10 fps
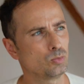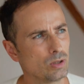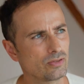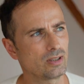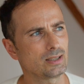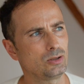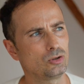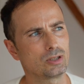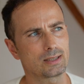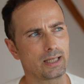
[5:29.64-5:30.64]
with this,
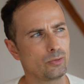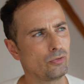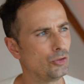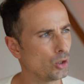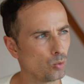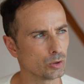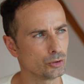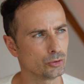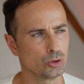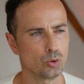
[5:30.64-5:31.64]
you just kind of know
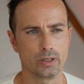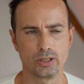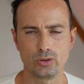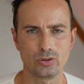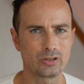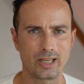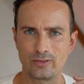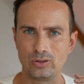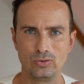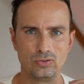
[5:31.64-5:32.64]
what you're doing. You don't
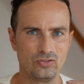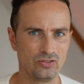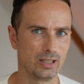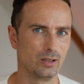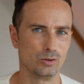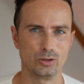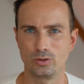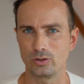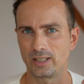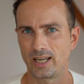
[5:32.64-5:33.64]
have to feel, you
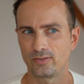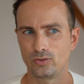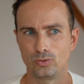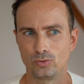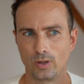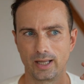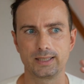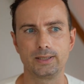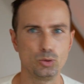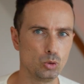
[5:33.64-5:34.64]
don't have to
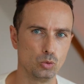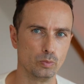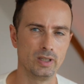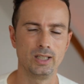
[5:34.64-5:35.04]
assume.